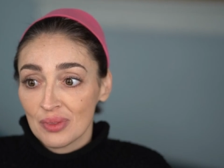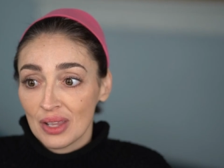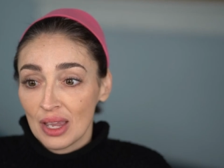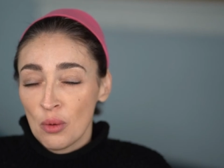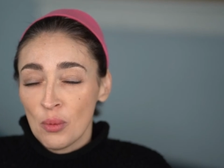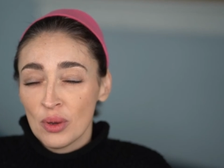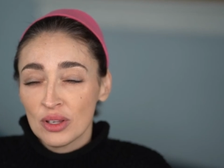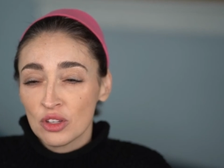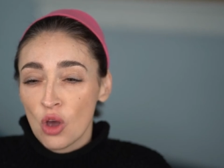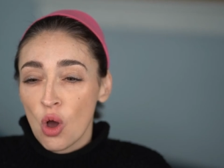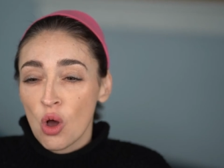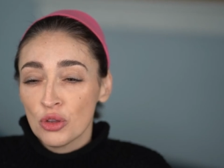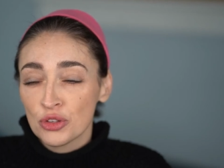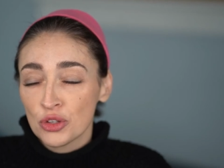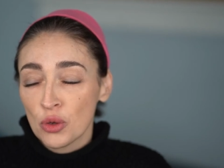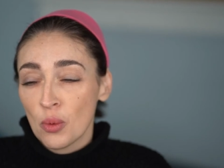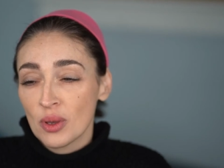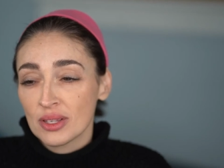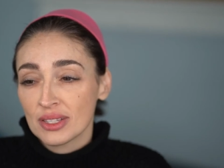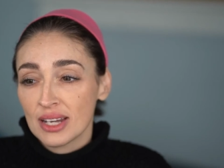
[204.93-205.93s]
It was
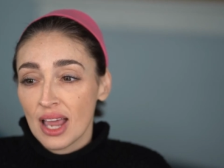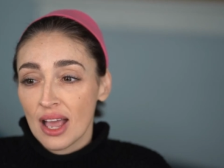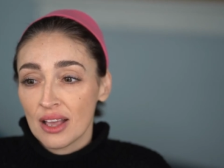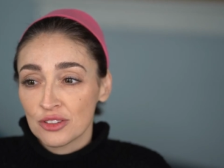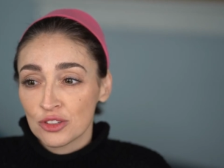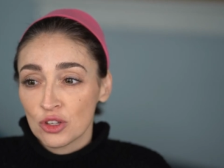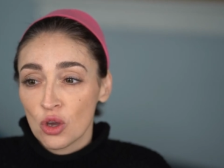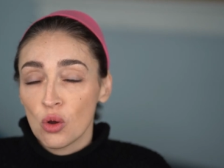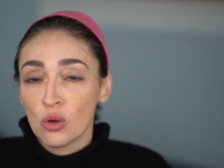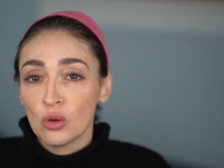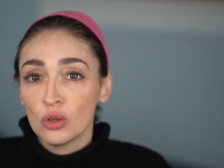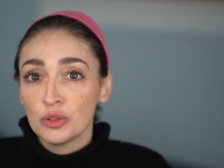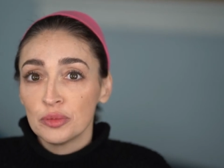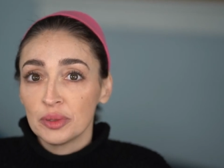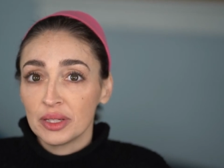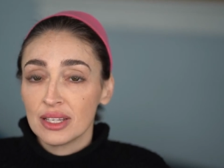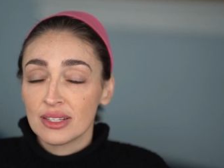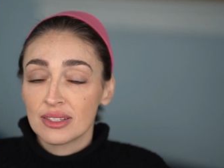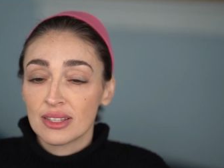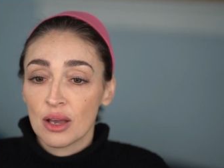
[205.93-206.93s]
also wasn't as cold
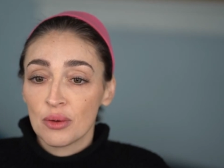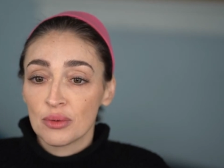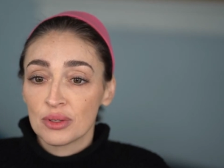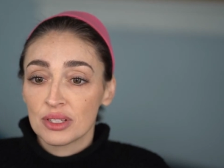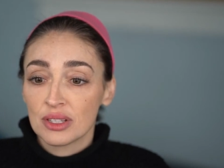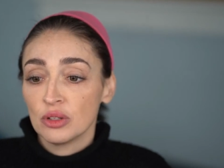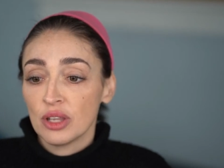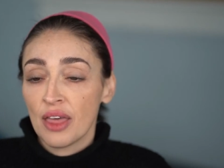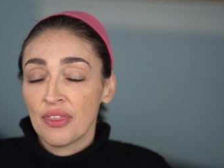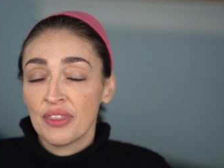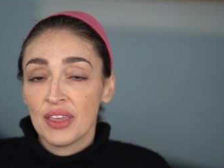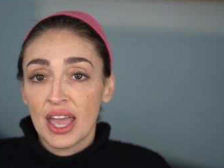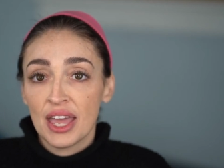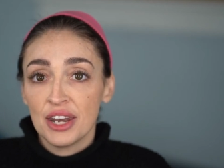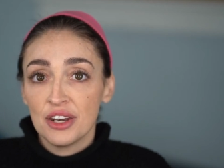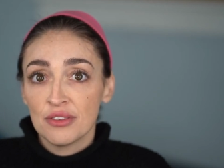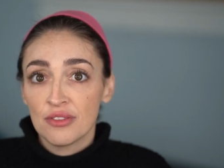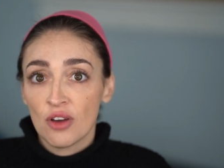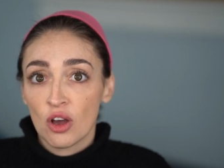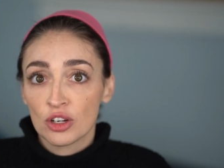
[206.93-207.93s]
because that was at the
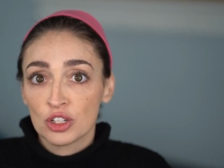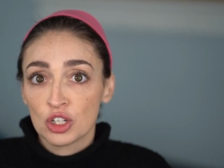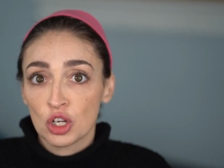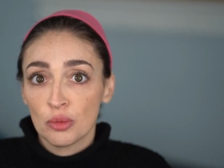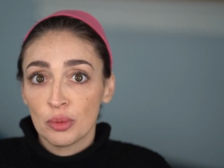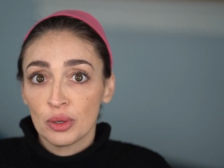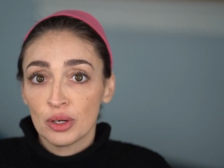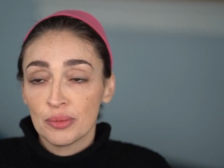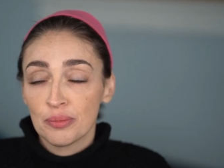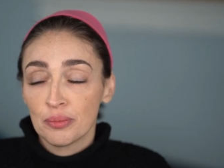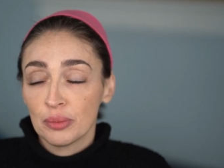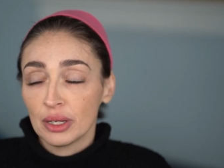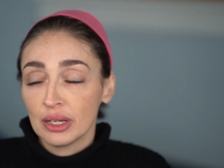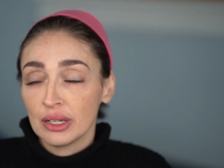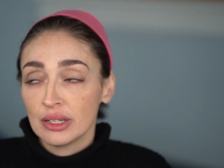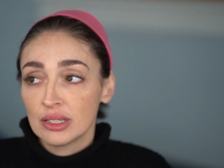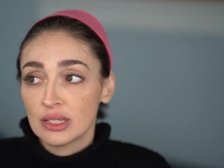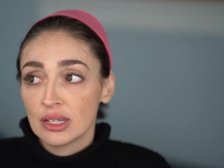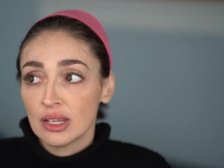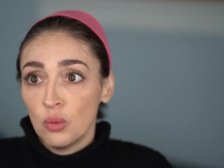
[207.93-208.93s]
end of October,
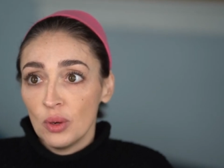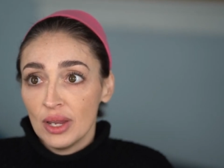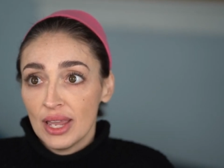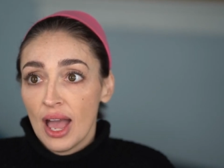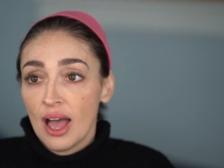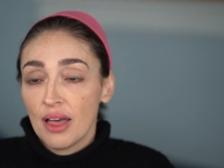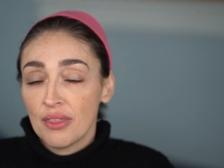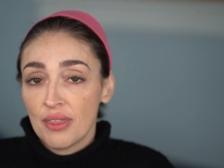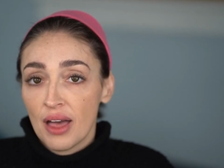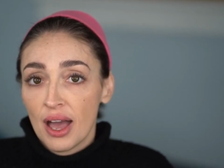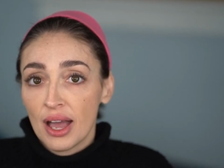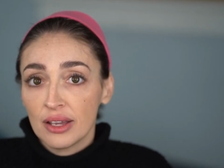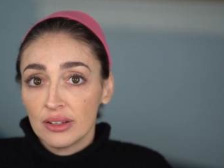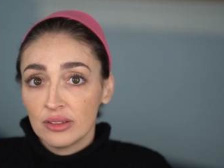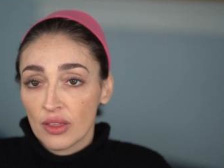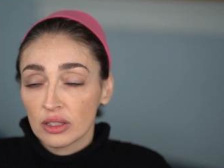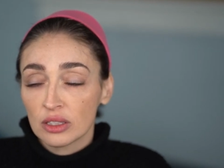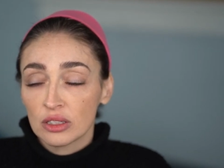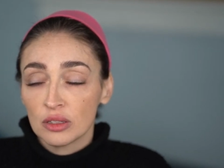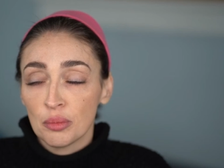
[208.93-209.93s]
but we had that,
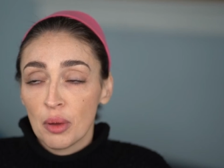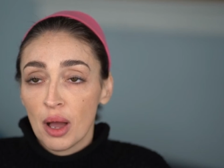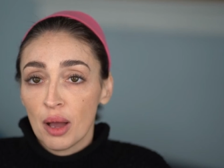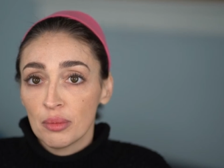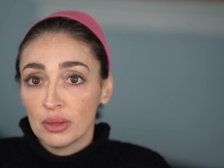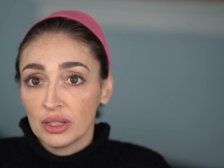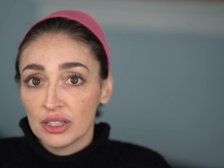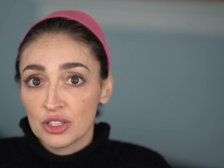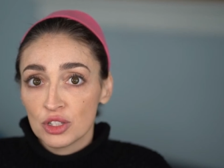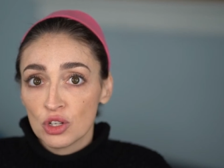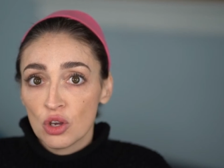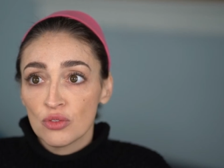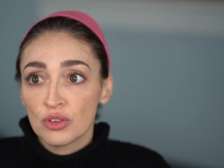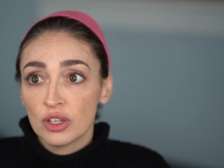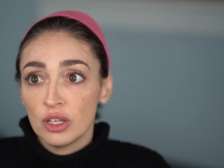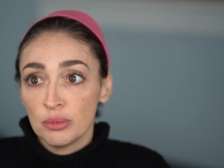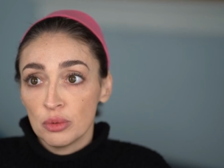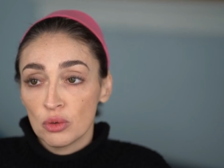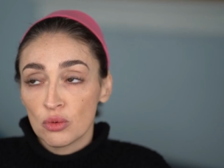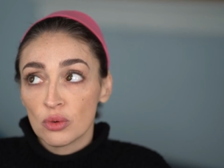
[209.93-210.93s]
that little potbelly stove
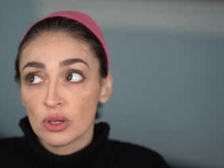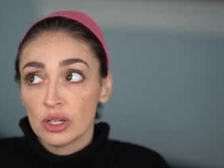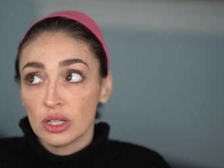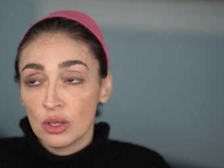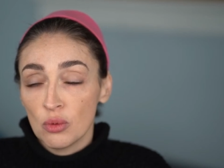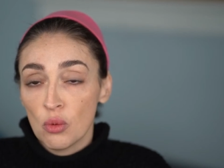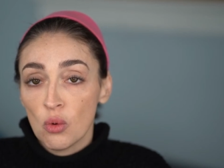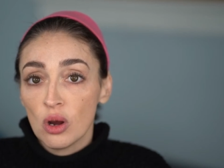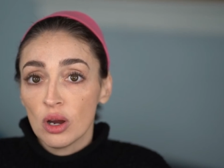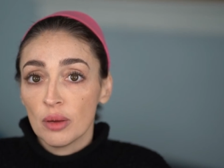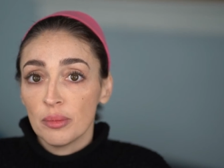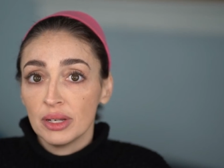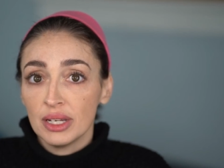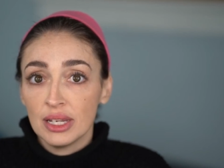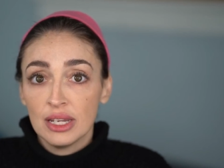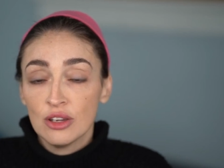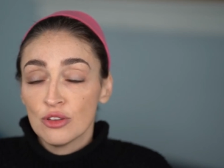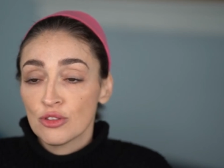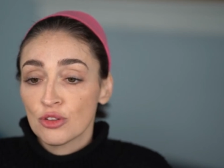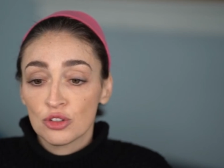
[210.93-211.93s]
keep you really warm. And
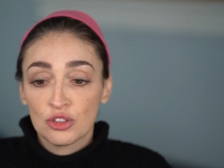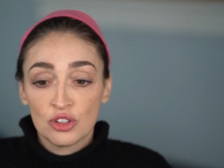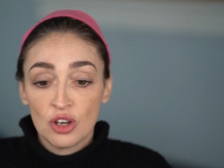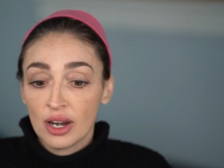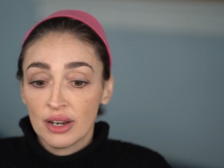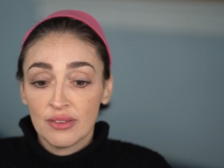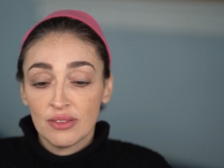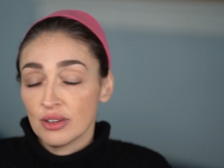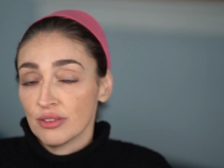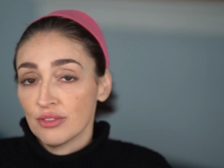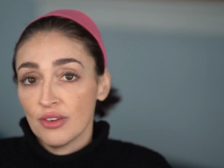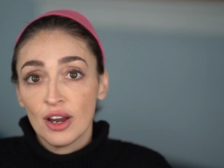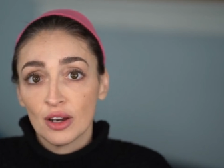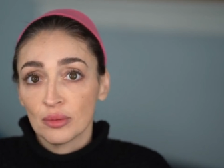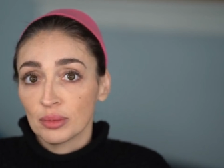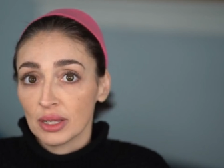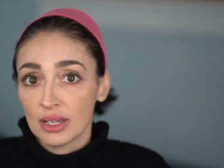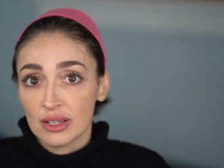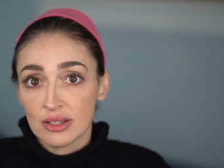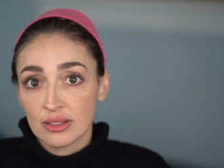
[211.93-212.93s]
here, there's not even a
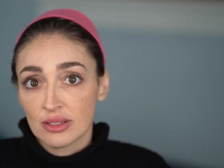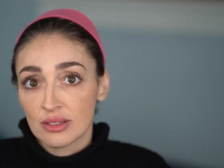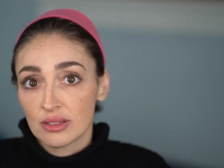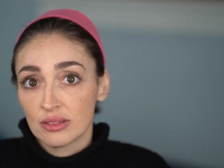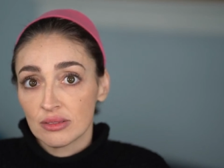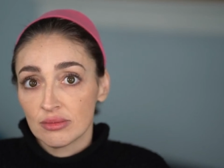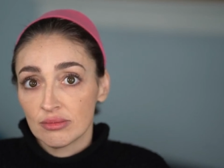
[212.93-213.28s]
fireplace.